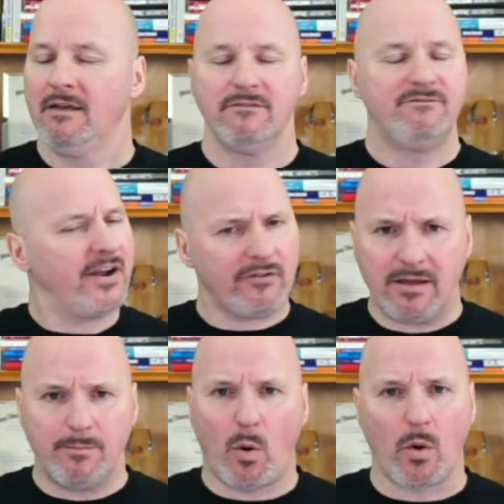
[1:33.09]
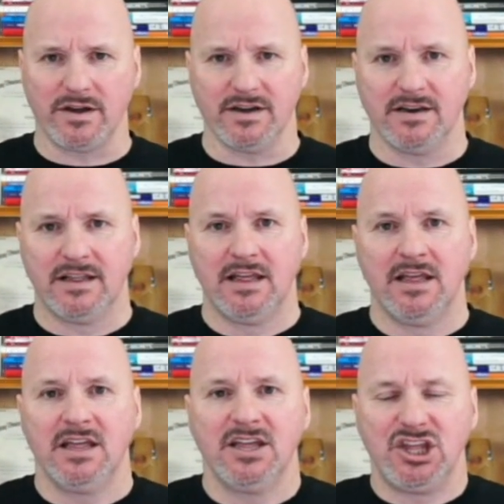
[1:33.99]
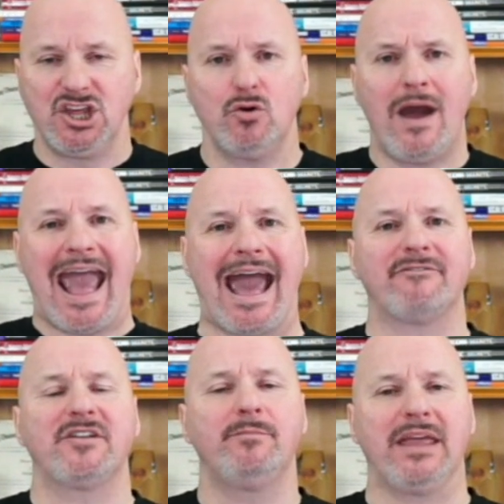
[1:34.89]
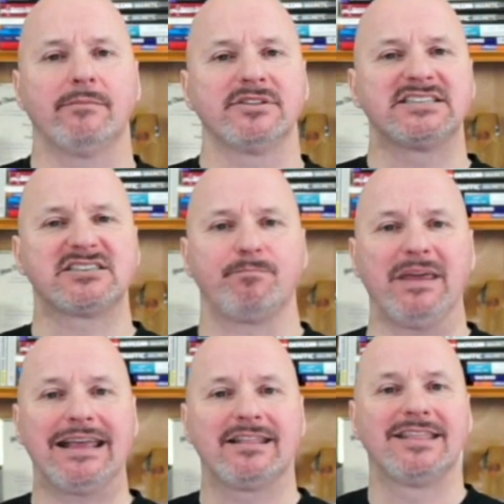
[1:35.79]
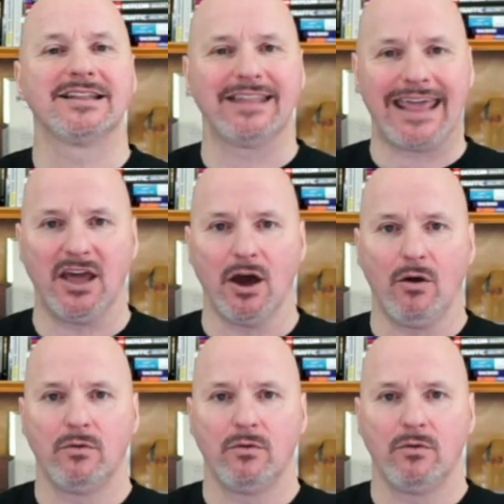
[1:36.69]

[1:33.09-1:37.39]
Very important. You have to be able to speak the lingo.